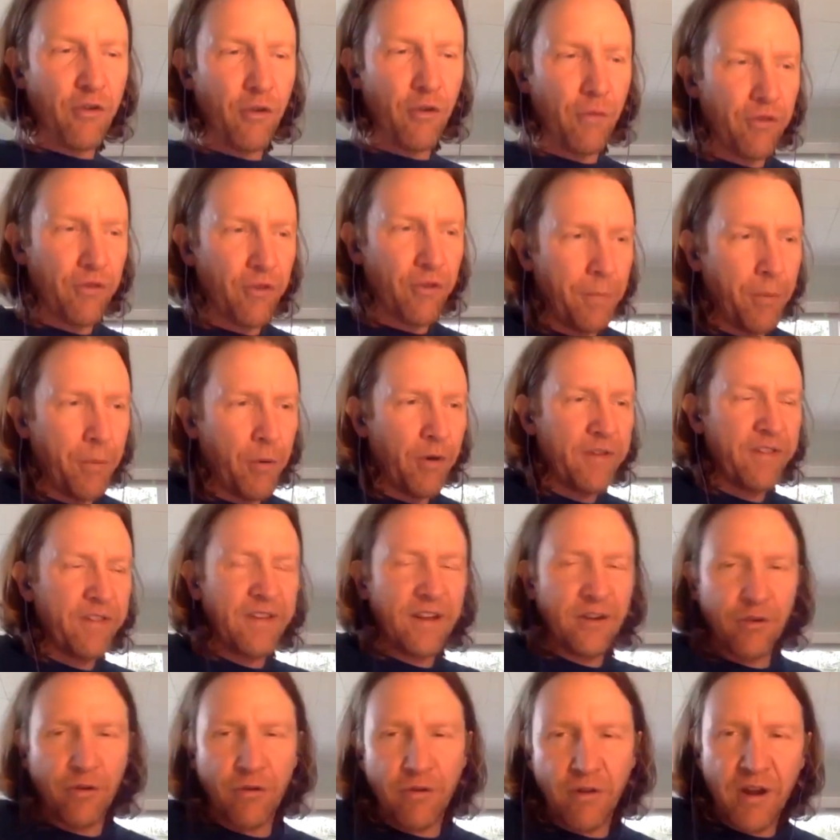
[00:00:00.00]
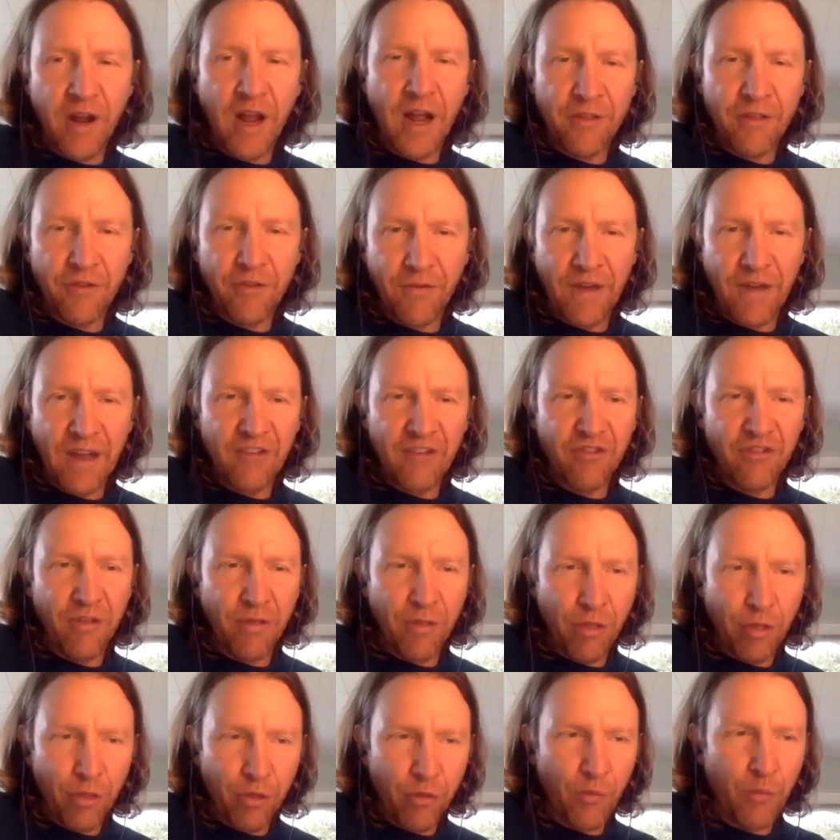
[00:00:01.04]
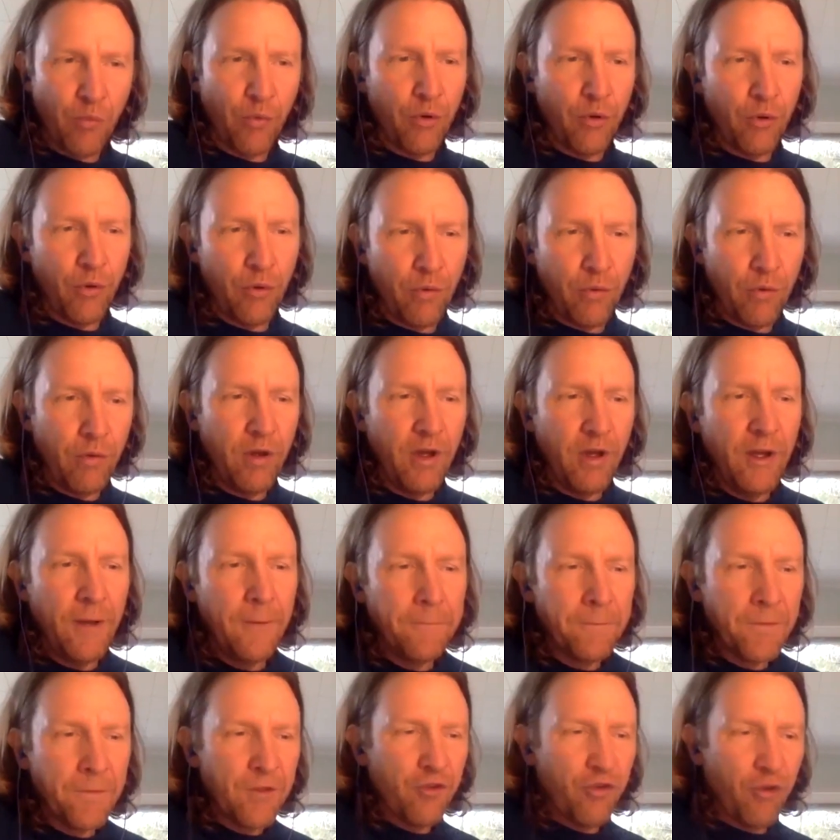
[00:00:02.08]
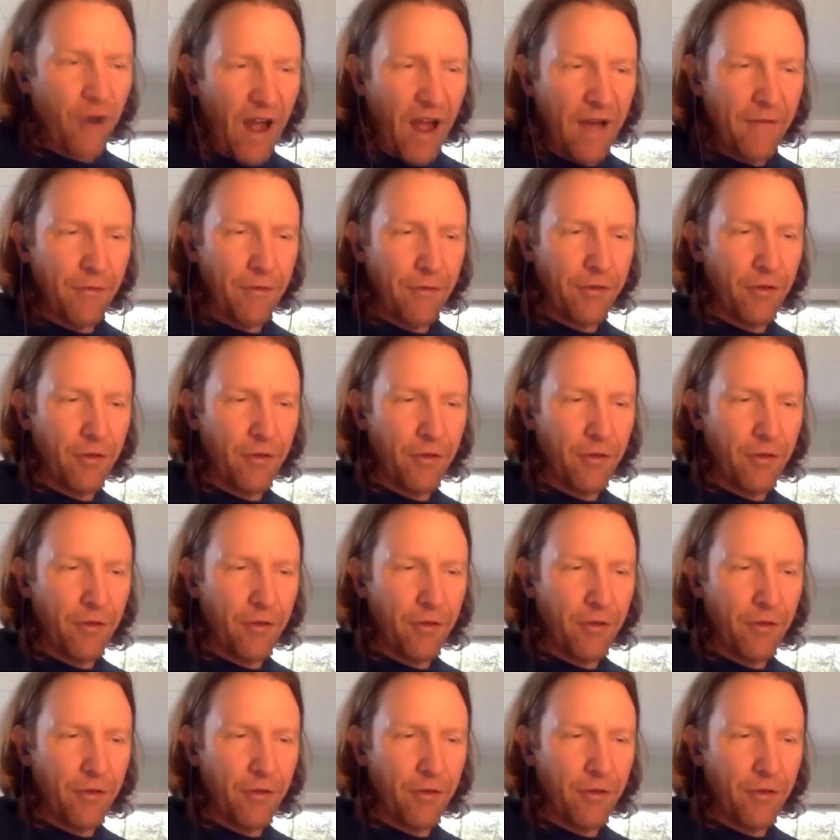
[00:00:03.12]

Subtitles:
to support sea turtle conservation through travel.